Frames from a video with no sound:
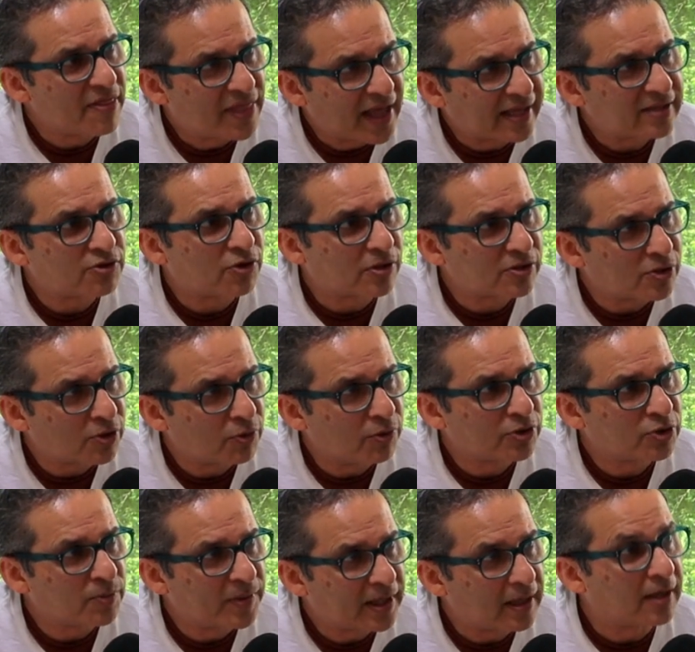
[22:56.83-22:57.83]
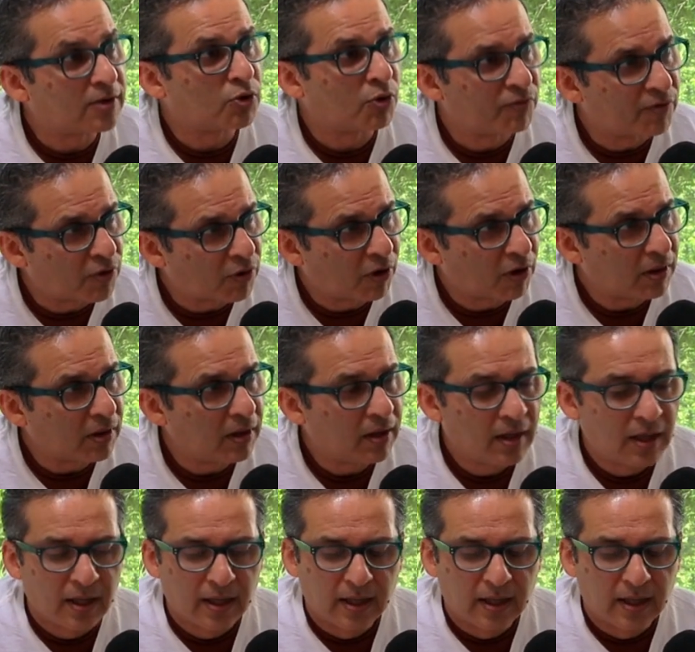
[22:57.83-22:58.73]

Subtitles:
that's also going to be cut overall.